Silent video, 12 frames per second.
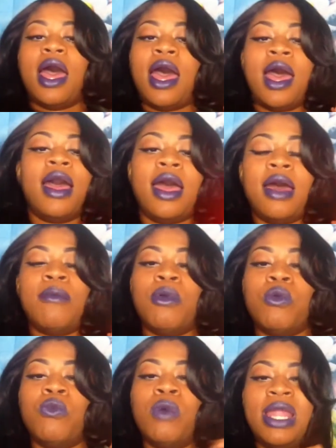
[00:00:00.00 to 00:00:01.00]
Um,
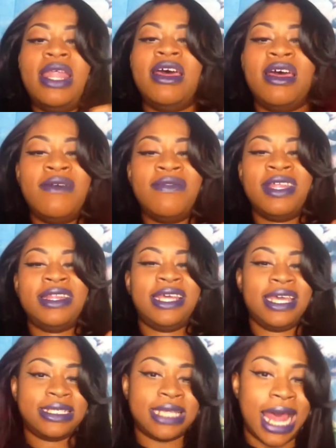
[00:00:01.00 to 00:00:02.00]
one of the
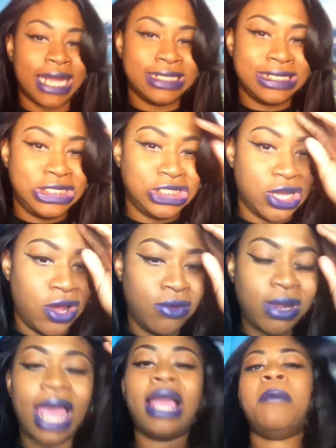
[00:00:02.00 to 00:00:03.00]
things that I don't
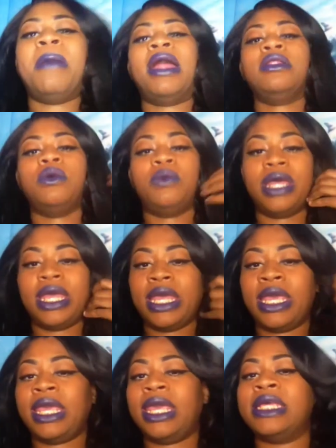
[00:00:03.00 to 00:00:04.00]
like about the
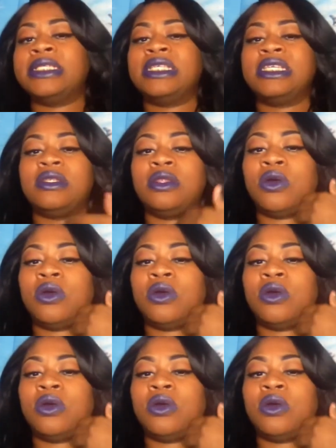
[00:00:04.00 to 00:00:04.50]
wig is this,